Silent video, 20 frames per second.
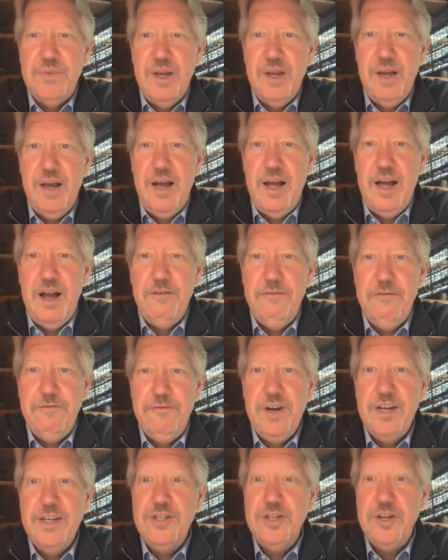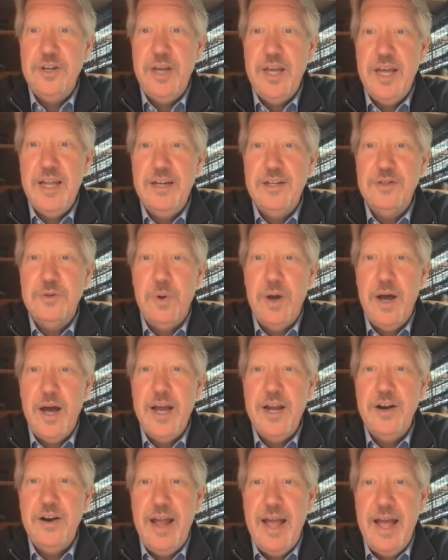Uh, our friend Johanna
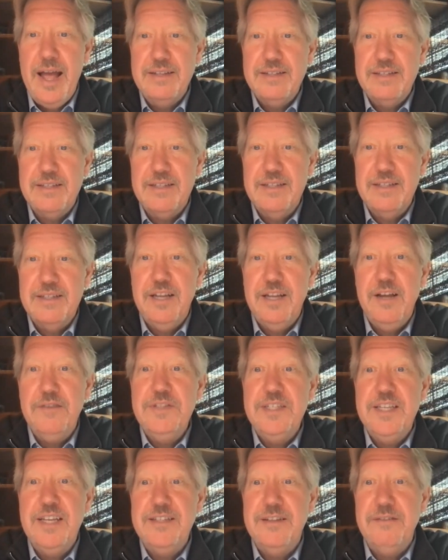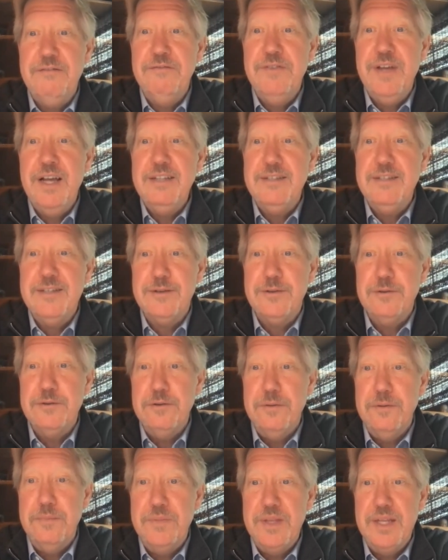Dwyer asks Tufts has a vet
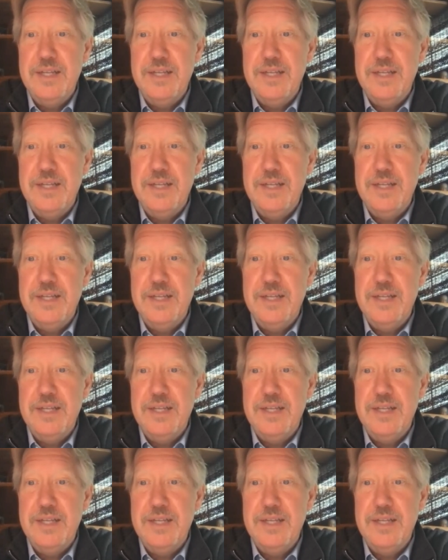school.